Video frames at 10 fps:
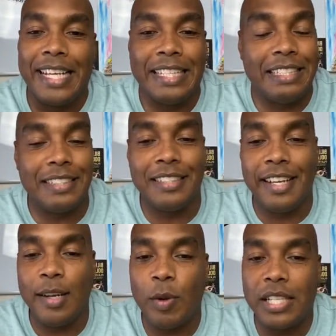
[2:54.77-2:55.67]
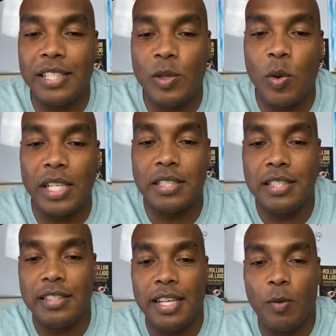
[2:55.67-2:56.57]
Look, anyone has any
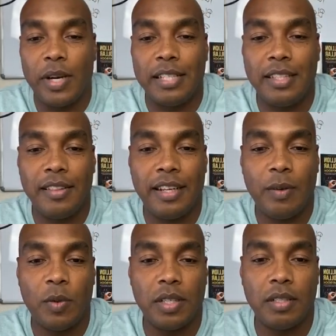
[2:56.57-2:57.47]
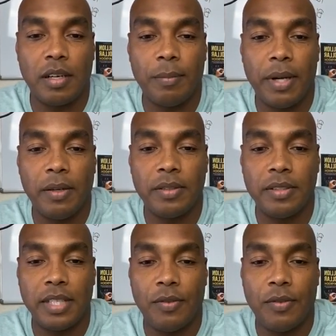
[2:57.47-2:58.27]
questions? Anyone has anything they want to talk about?